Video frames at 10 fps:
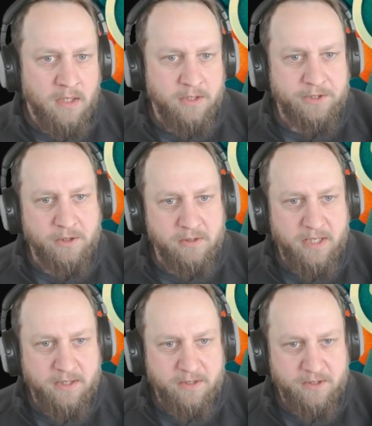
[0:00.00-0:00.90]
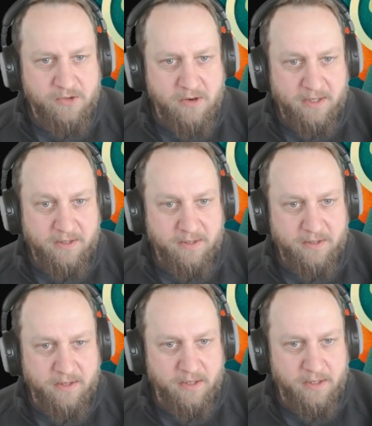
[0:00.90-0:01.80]
Don't get distracted
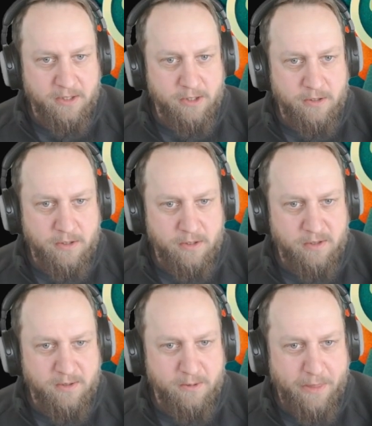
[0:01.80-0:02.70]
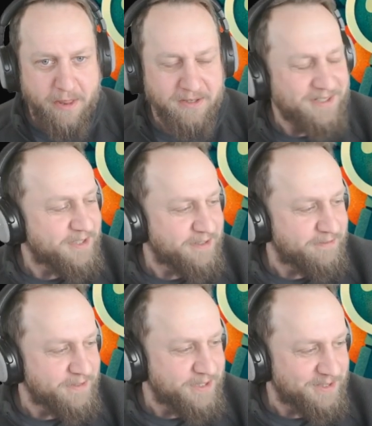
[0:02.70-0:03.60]
in
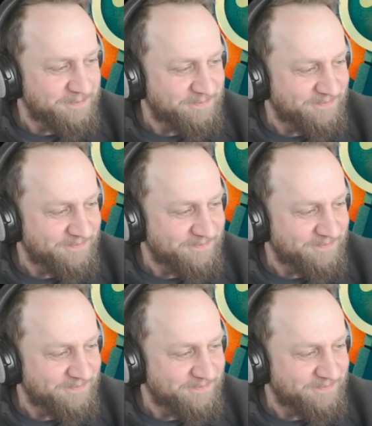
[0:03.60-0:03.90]
2017.